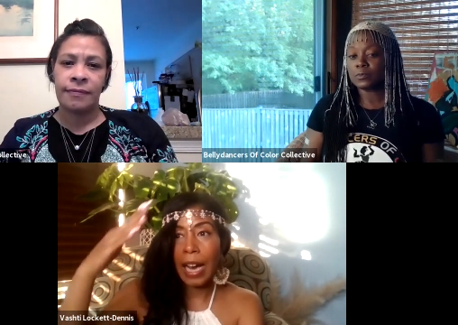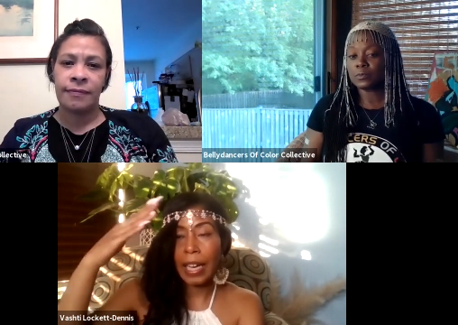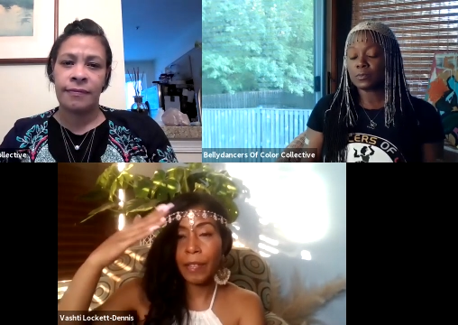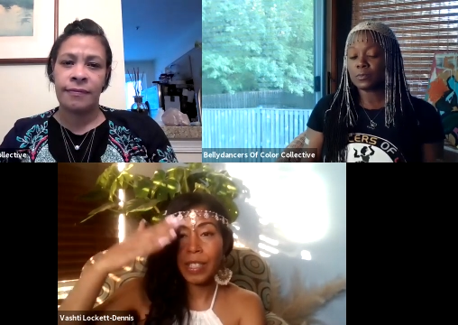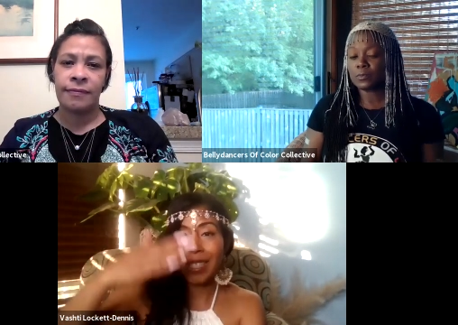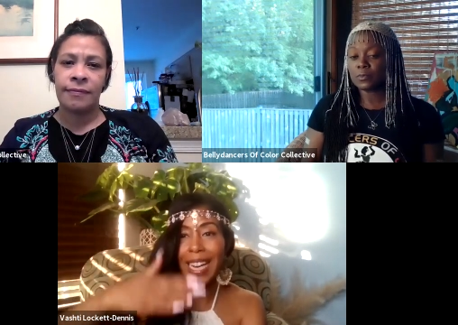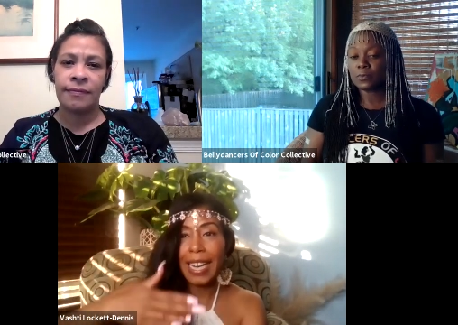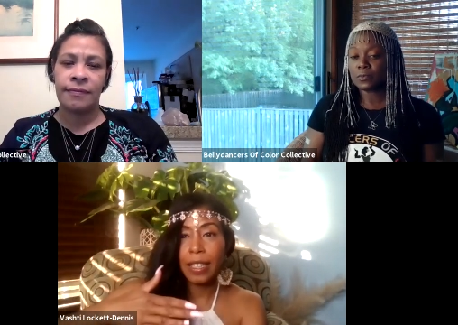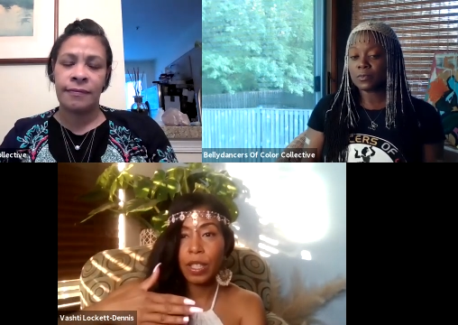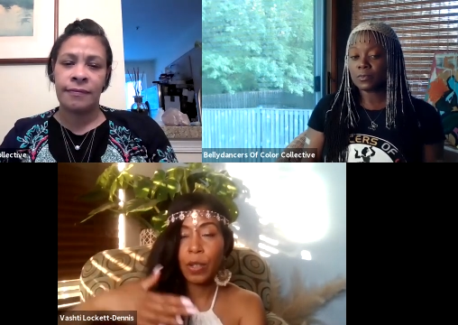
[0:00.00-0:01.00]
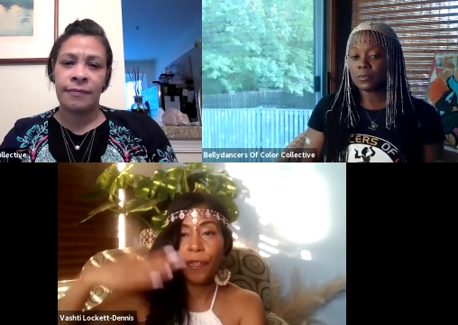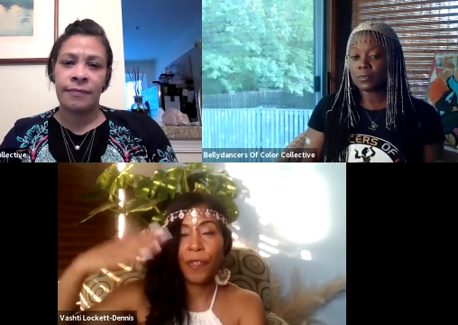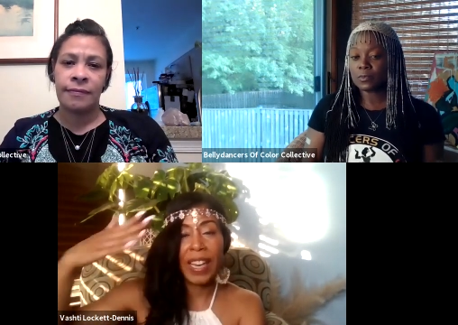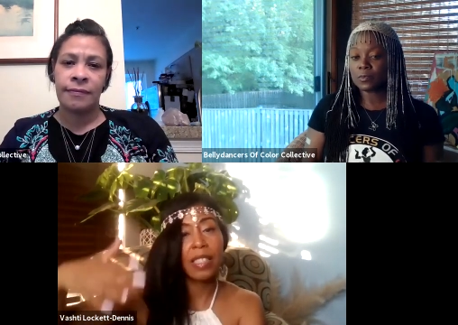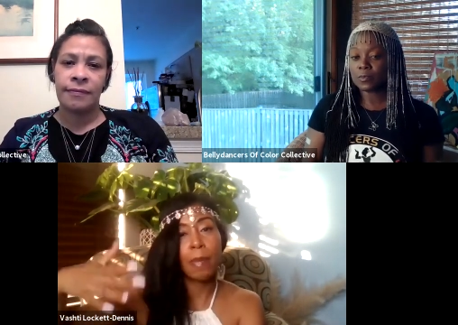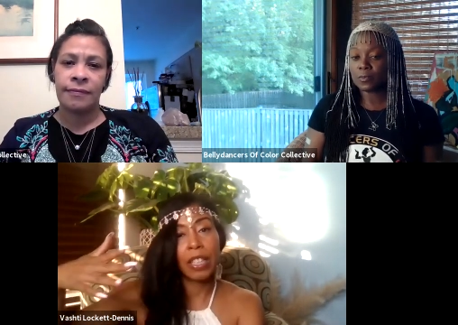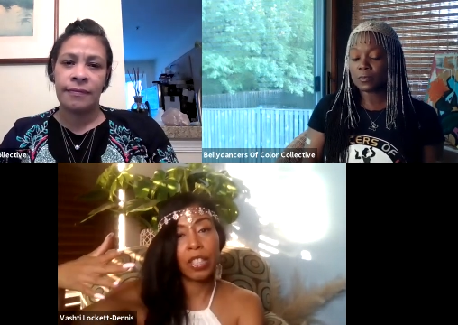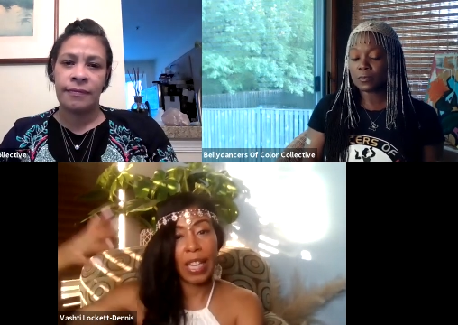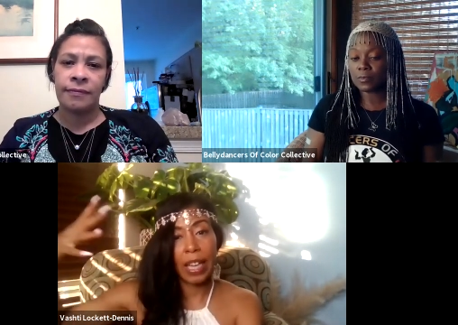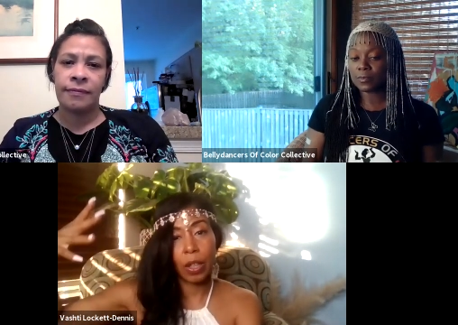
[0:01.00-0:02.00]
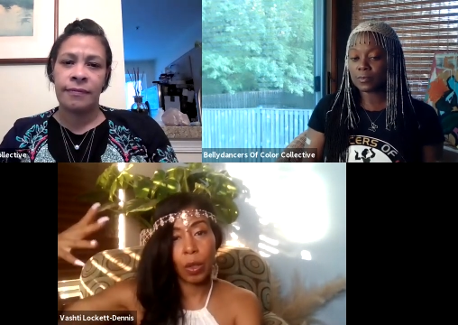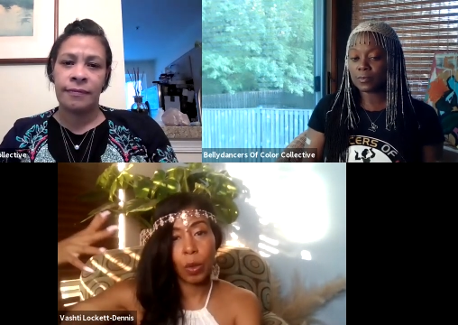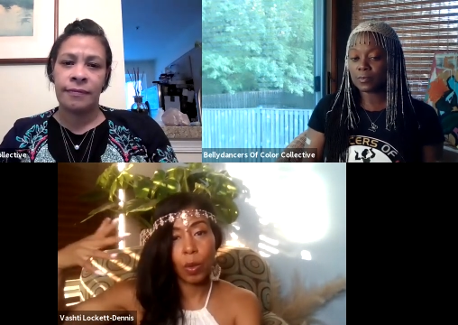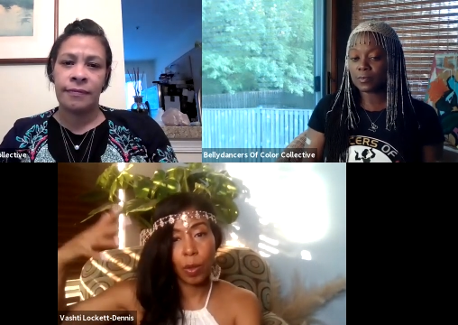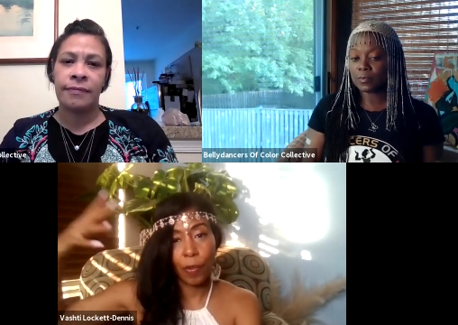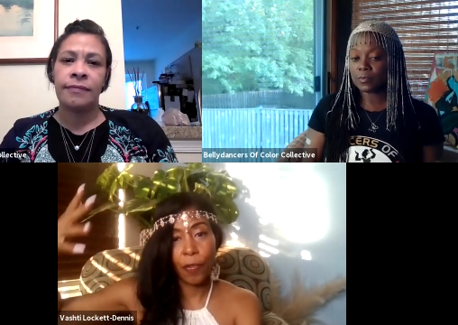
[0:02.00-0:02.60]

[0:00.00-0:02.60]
Speaker 1: I decided to face my shadow